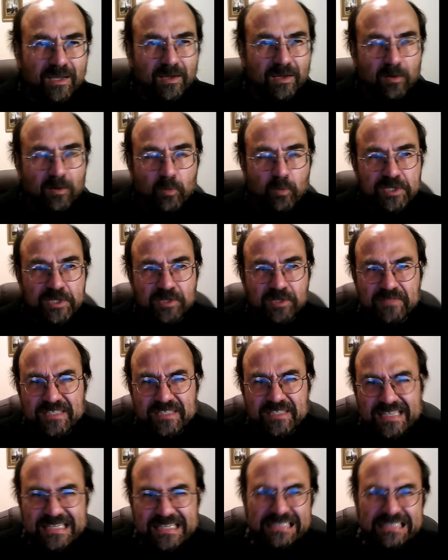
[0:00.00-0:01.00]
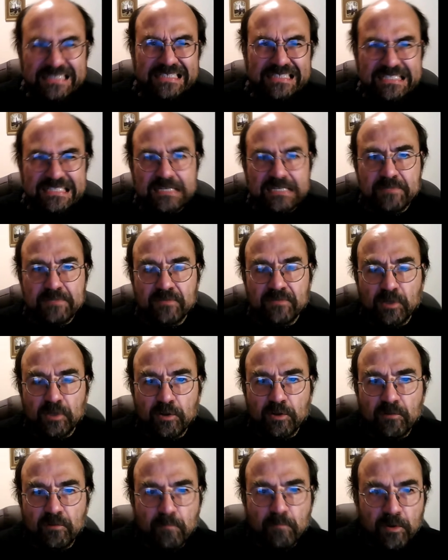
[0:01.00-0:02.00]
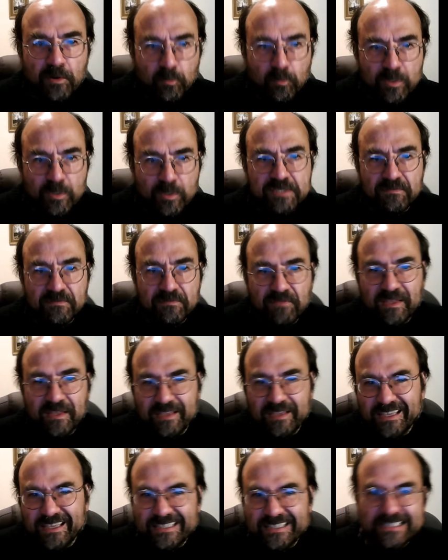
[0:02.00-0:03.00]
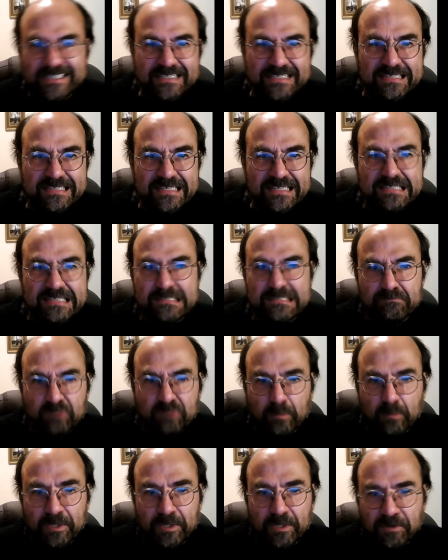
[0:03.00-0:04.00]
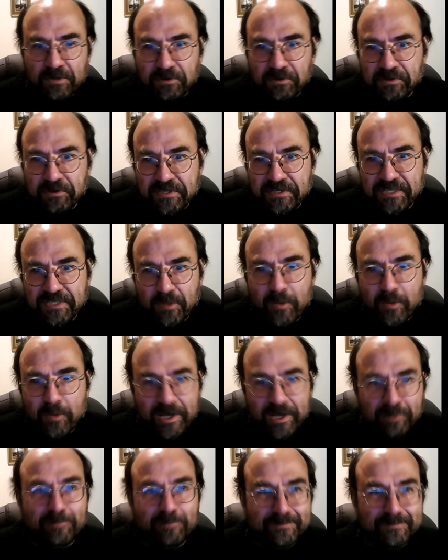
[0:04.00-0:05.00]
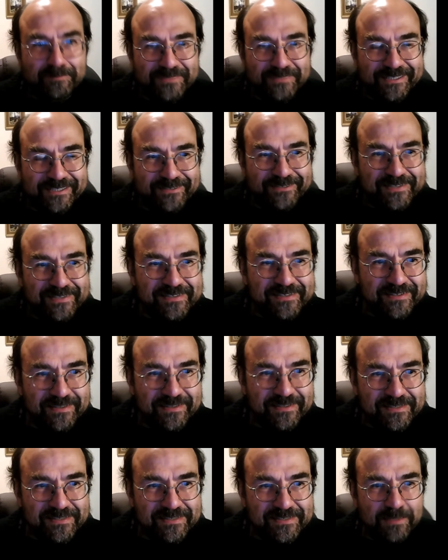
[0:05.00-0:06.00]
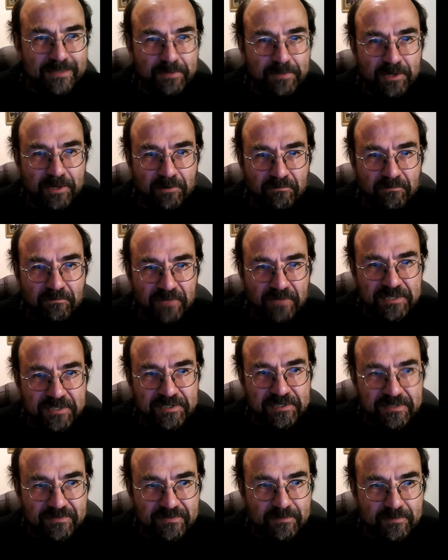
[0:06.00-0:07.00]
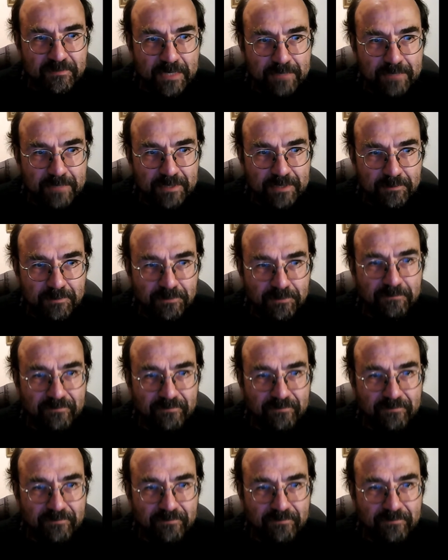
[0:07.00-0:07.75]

Which obviously, in terms of a lot of modern ways of thinking, is probably not going to sit well. It's a bit old-fashioned for many people.